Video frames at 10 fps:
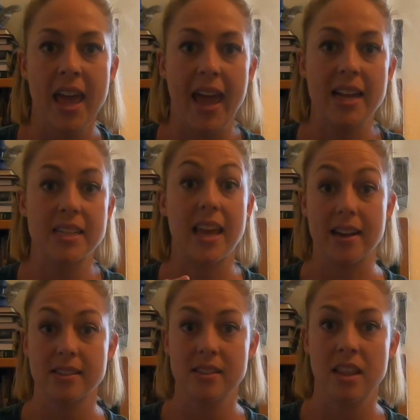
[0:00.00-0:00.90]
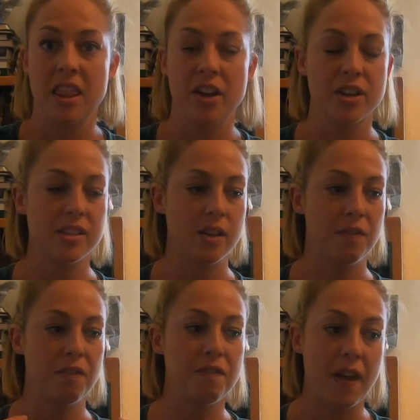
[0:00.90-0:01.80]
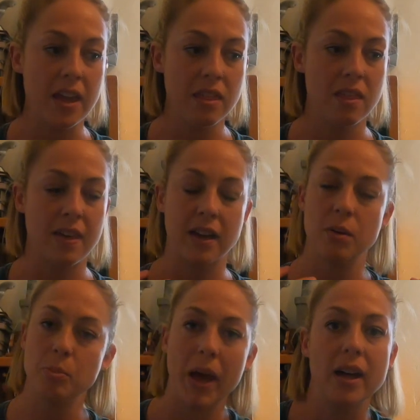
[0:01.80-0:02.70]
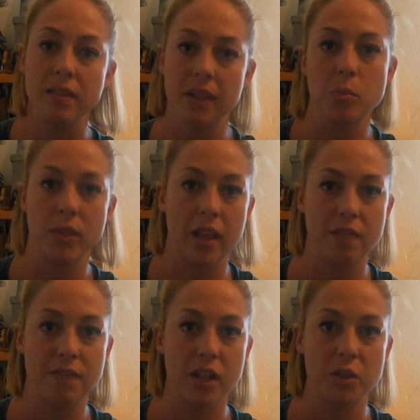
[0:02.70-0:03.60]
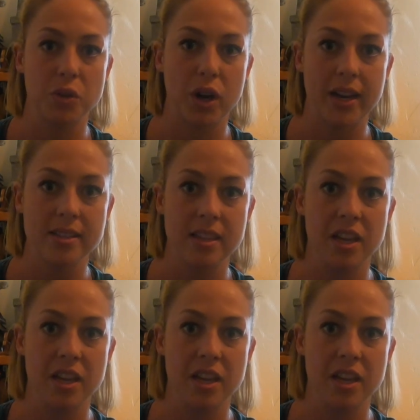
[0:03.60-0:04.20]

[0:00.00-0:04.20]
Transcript: And yes, there is a faith that compelled them when they followed Christ.